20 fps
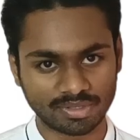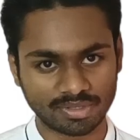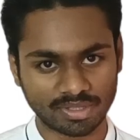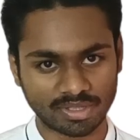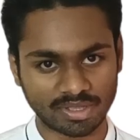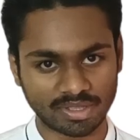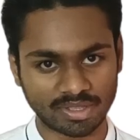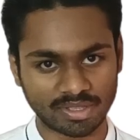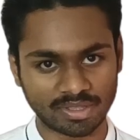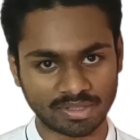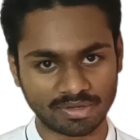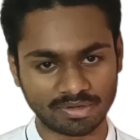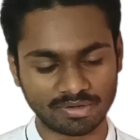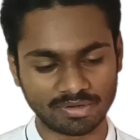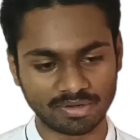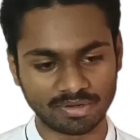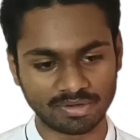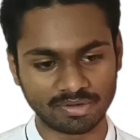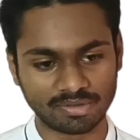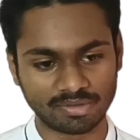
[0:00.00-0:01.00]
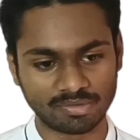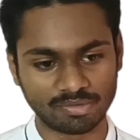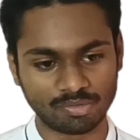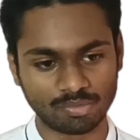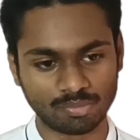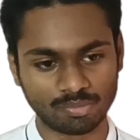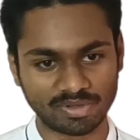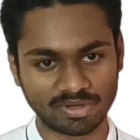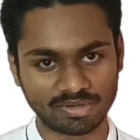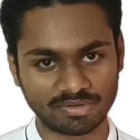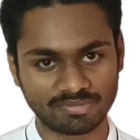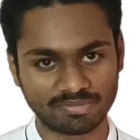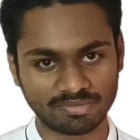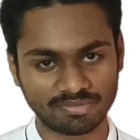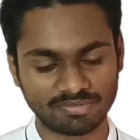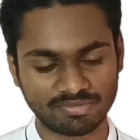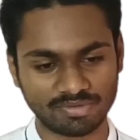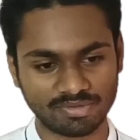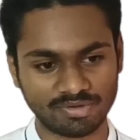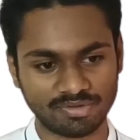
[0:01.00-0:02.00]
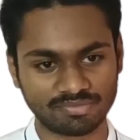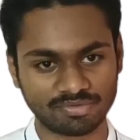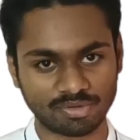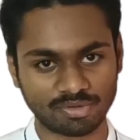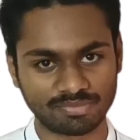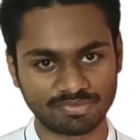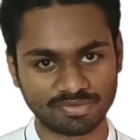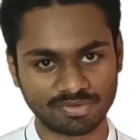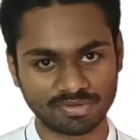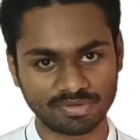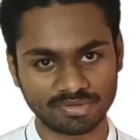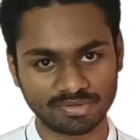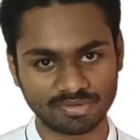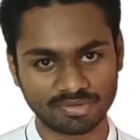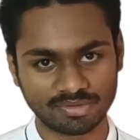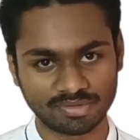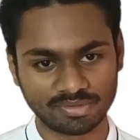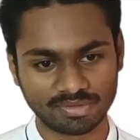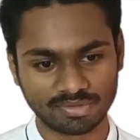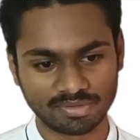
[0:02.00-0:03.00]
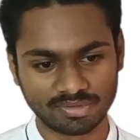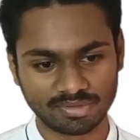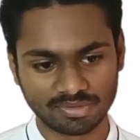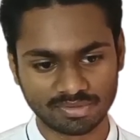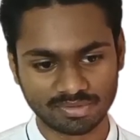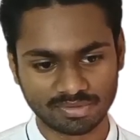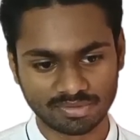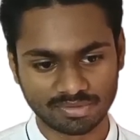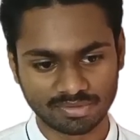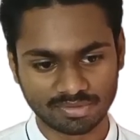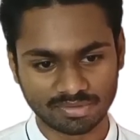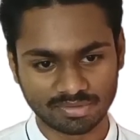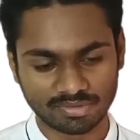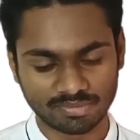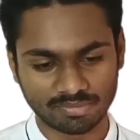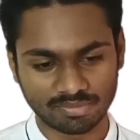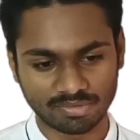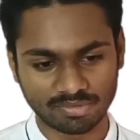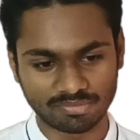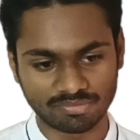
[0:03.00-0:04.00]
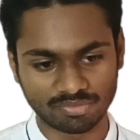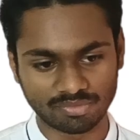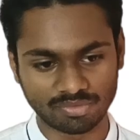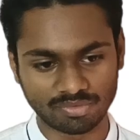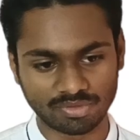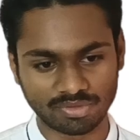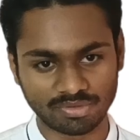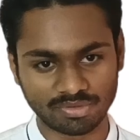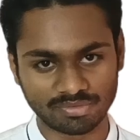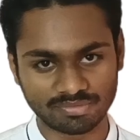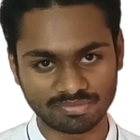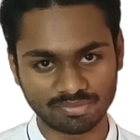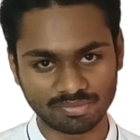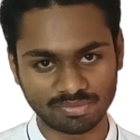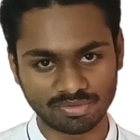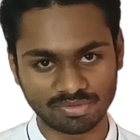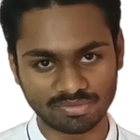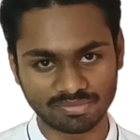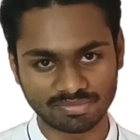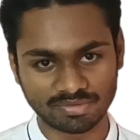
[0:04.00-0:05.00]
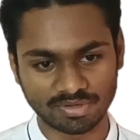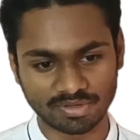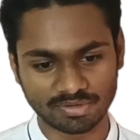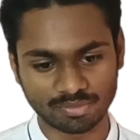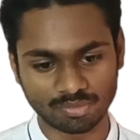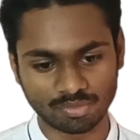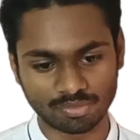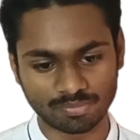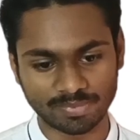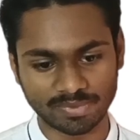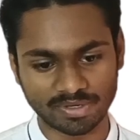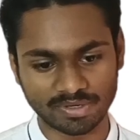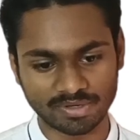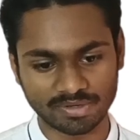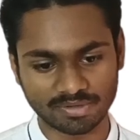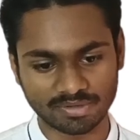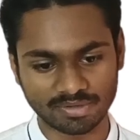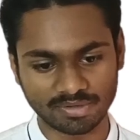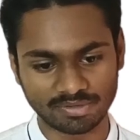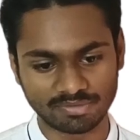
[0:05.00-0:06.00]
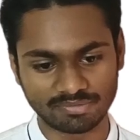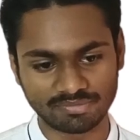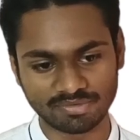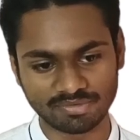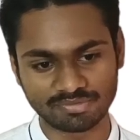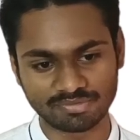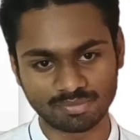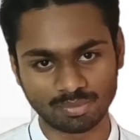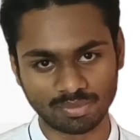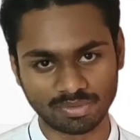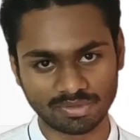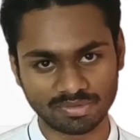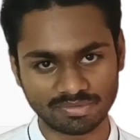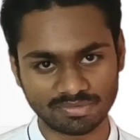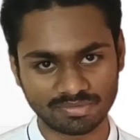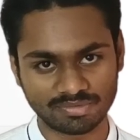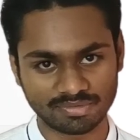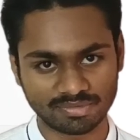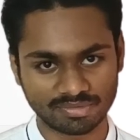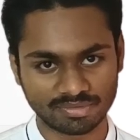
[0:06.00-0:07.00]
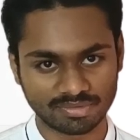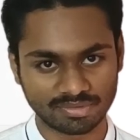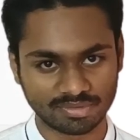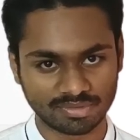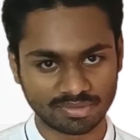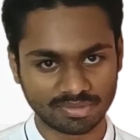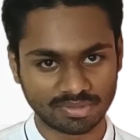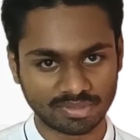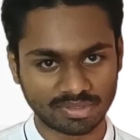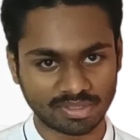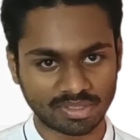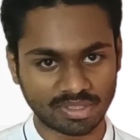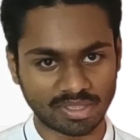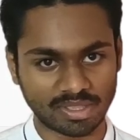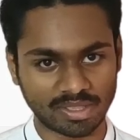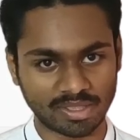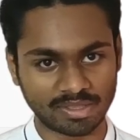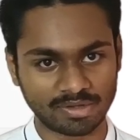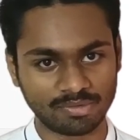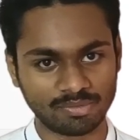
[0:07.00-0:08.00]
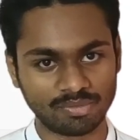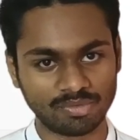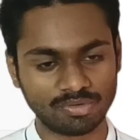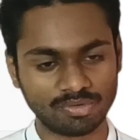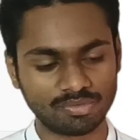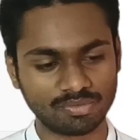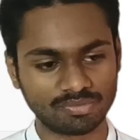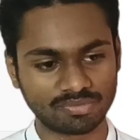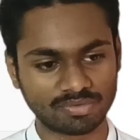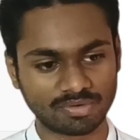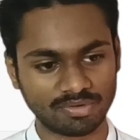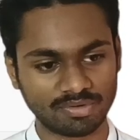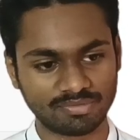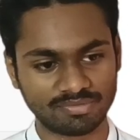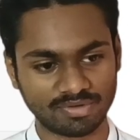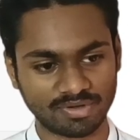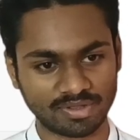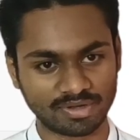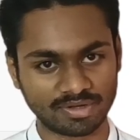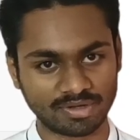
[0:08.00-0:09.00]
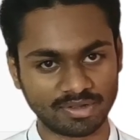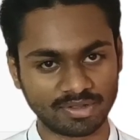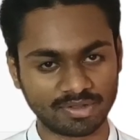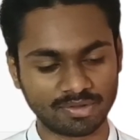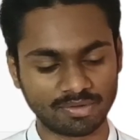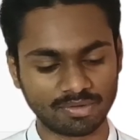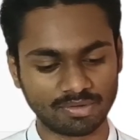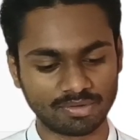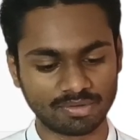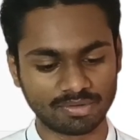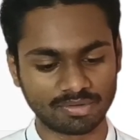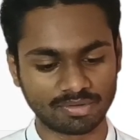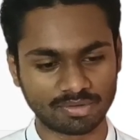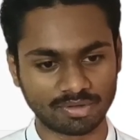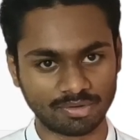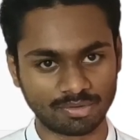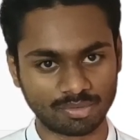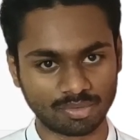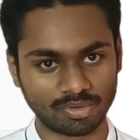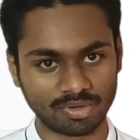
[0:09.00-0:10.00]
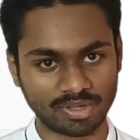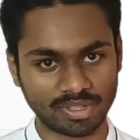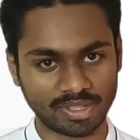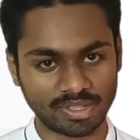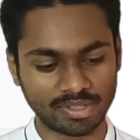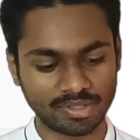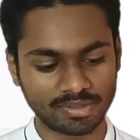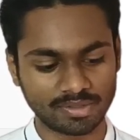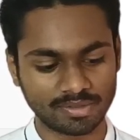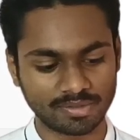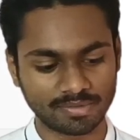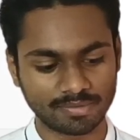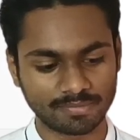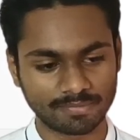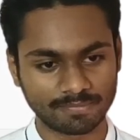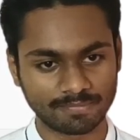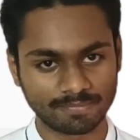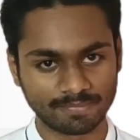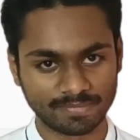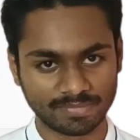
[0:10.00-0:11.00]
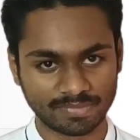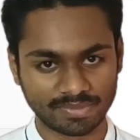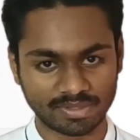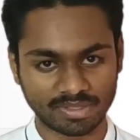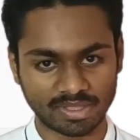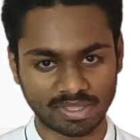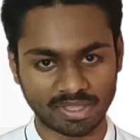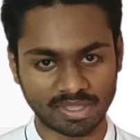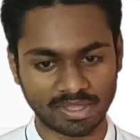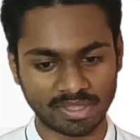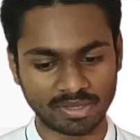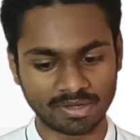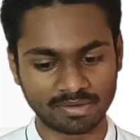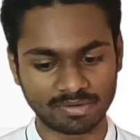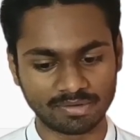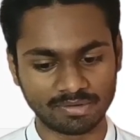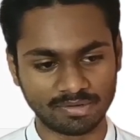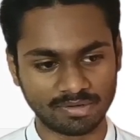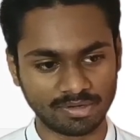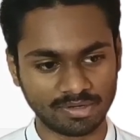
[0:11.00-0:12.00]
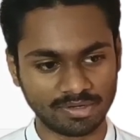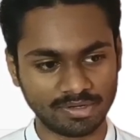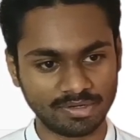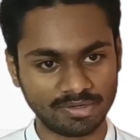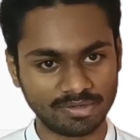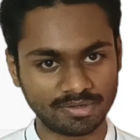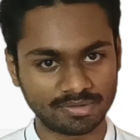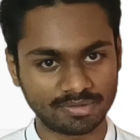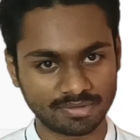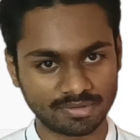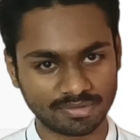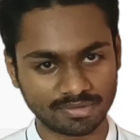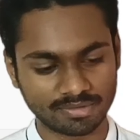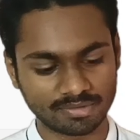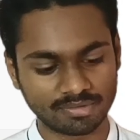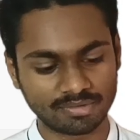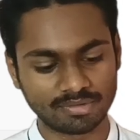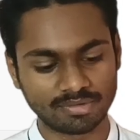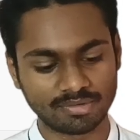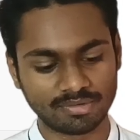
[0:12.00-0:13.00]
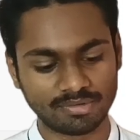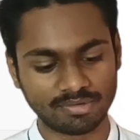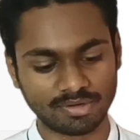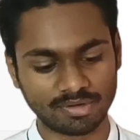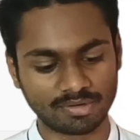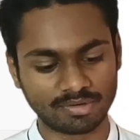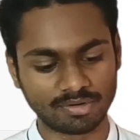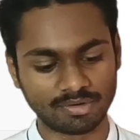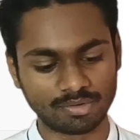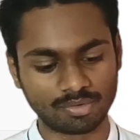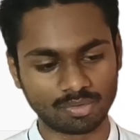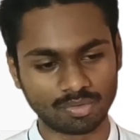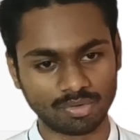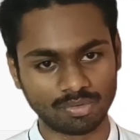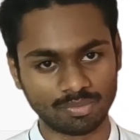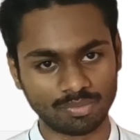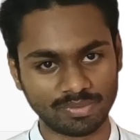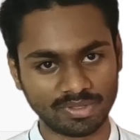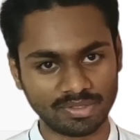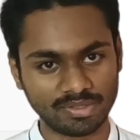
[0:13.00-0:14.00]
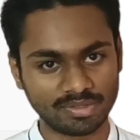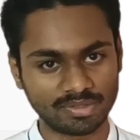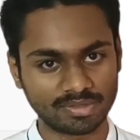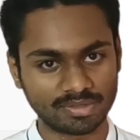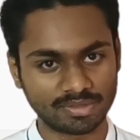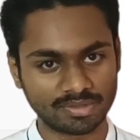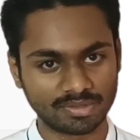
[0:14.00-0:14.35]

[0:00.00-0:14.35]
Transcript: and then you might see this option. So here you need to select notepad, click just once, and you need to click Control A and delete, then Control V,